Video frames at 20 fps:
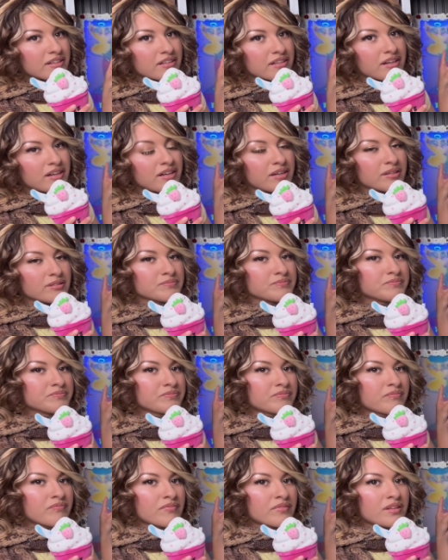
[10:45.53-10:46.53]

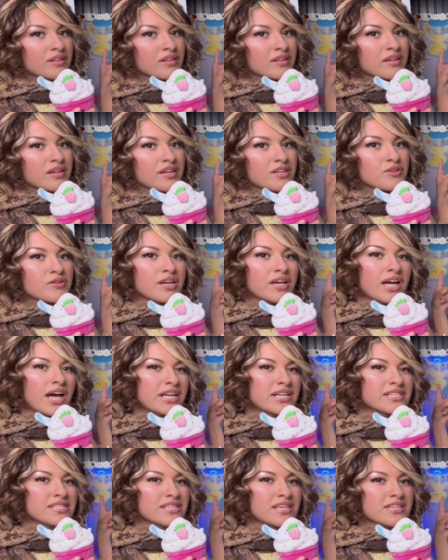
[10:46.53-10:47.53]
You can kind
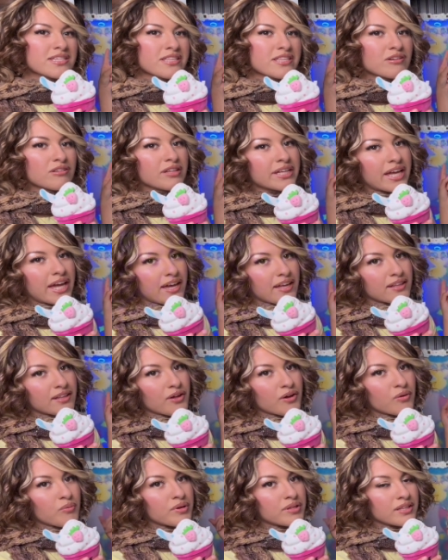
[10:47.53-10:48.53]
of see he has a little like
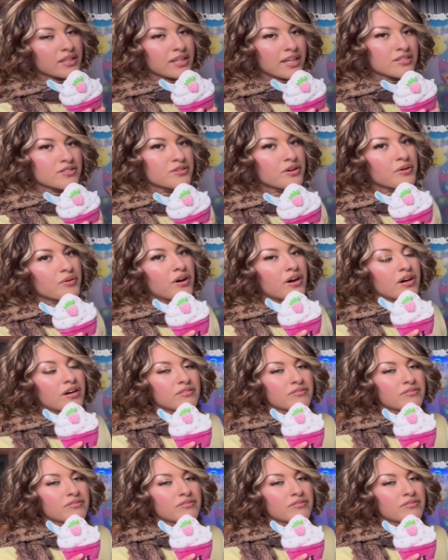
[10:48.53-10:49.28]
halo when the lights go off,